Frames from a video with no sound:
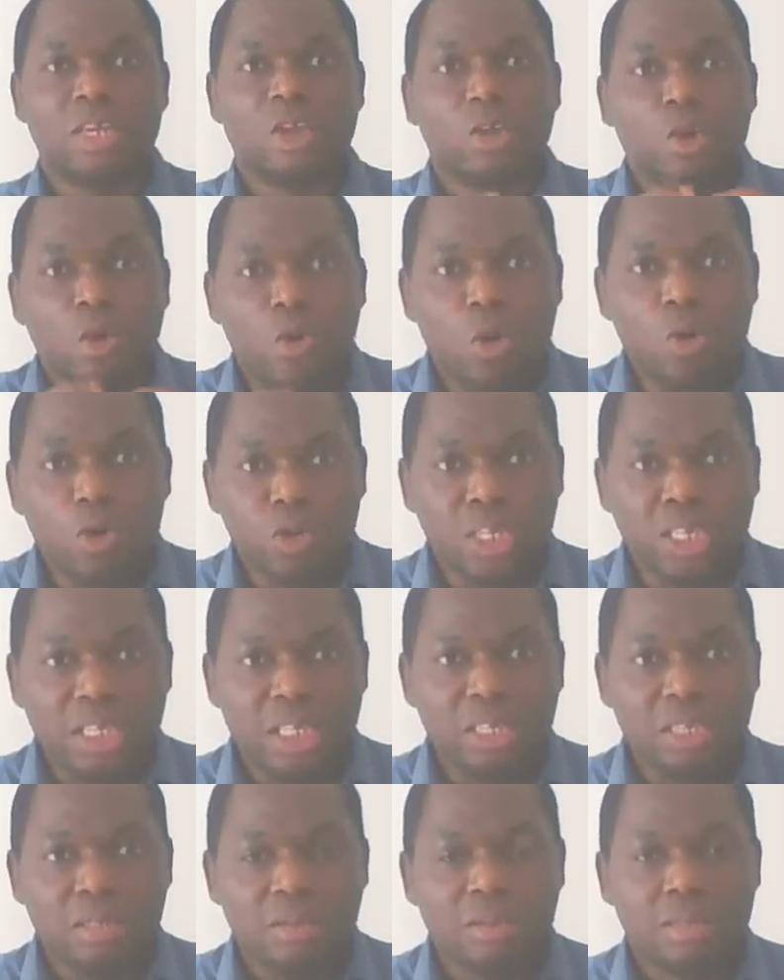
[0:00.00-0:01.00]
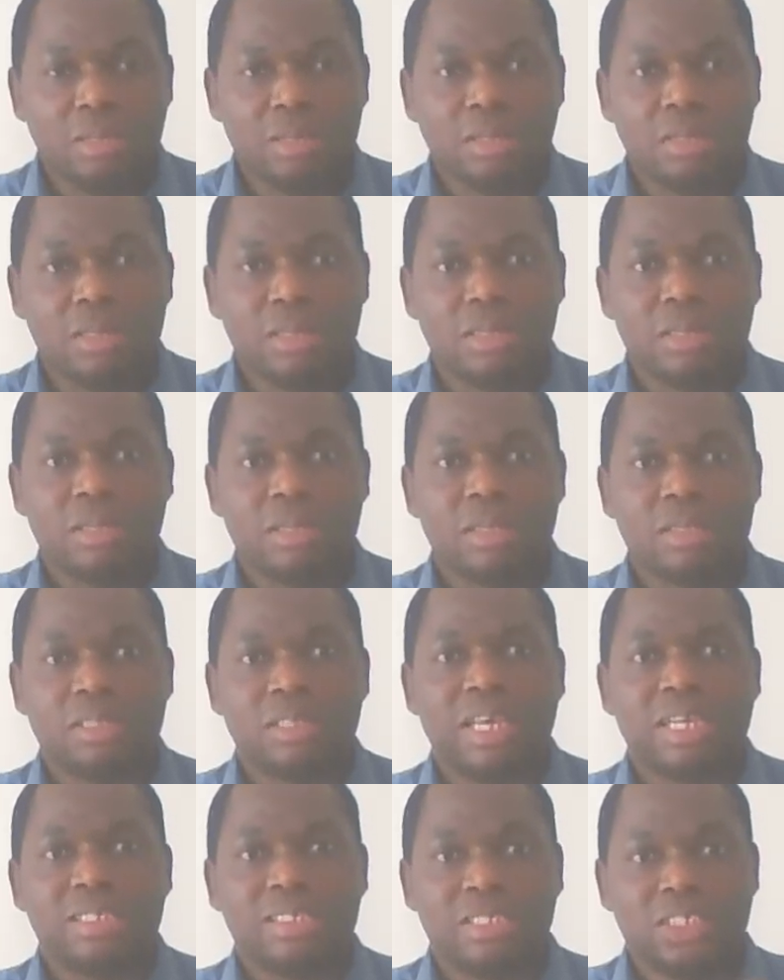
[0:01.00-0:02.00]
the colony
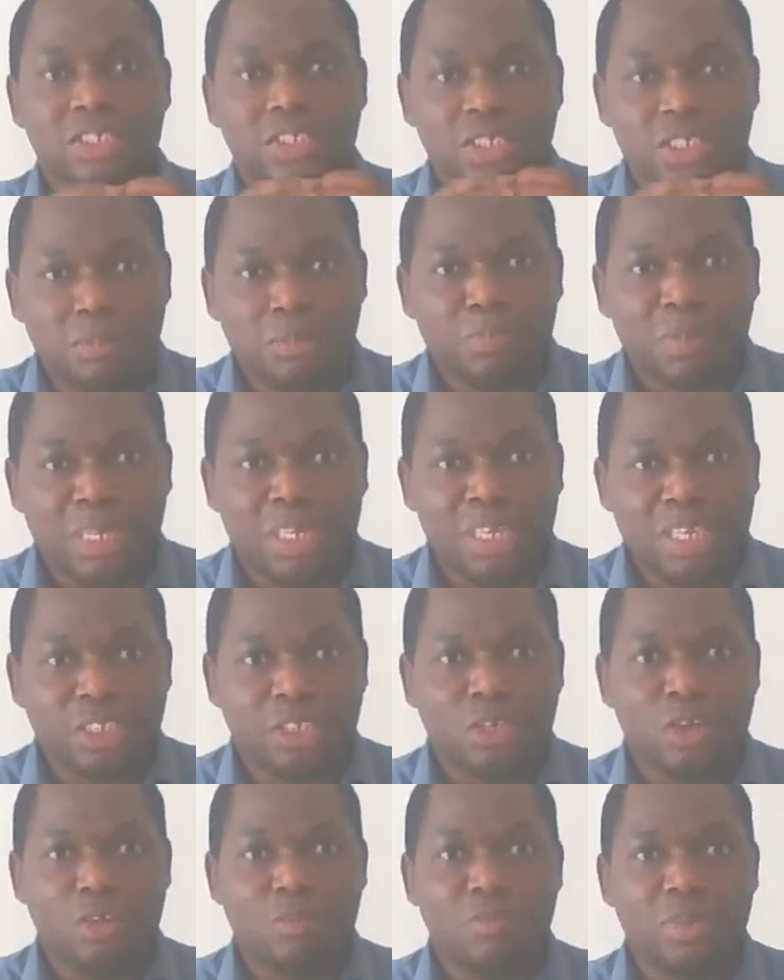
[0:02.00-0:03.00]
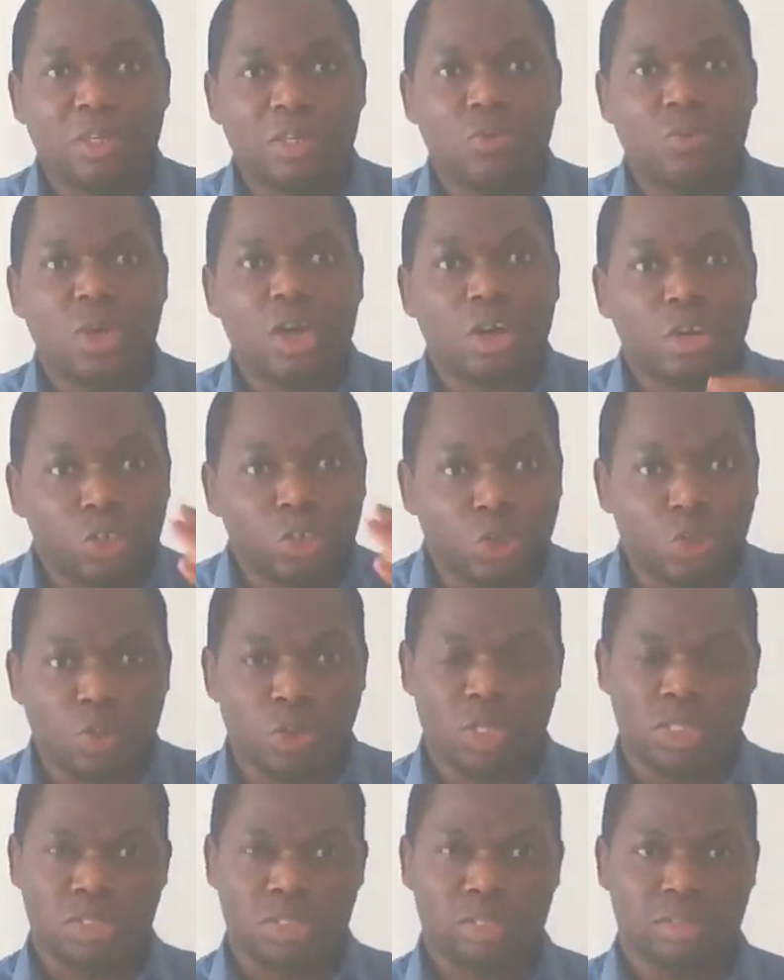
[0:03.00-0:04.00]
that the Japanese government were
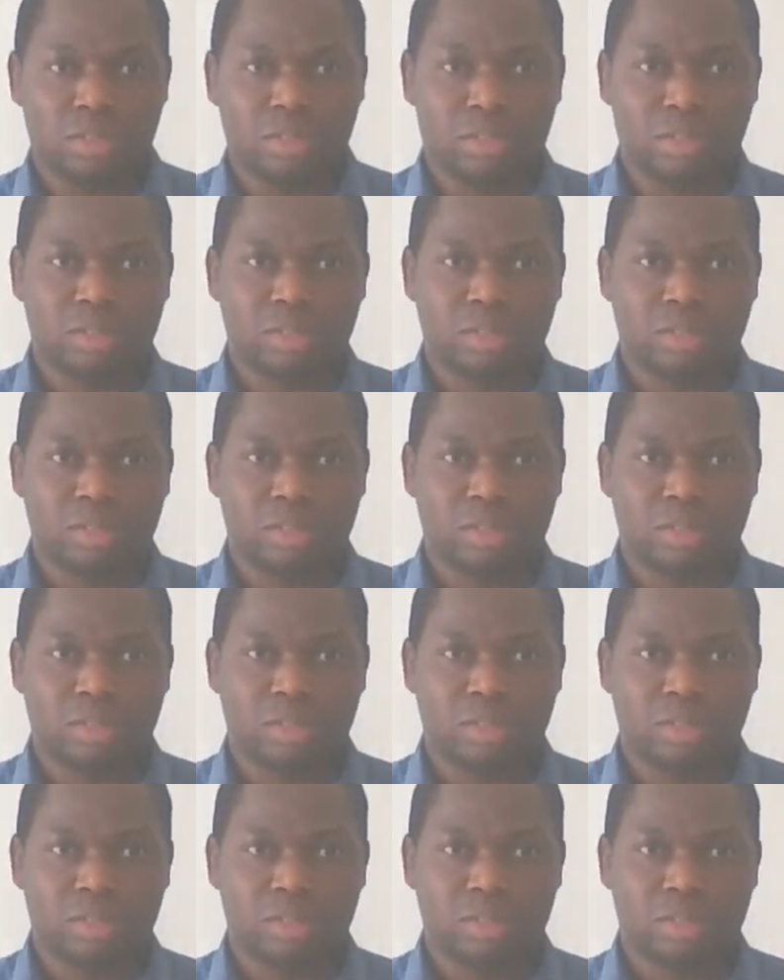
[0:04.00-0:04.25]
controlling.